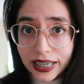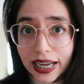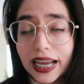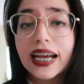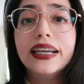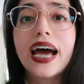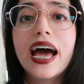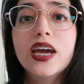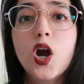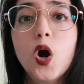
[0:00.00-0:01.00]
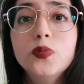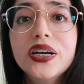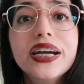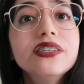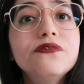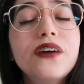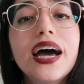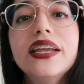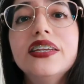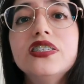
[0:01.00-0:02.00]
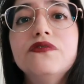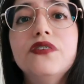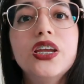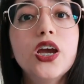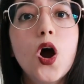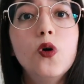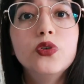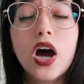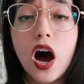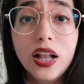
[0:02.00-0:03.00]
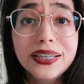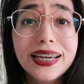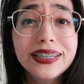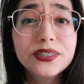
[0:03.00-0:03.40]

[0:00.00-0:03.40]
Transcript: and I hope you guys find this video not only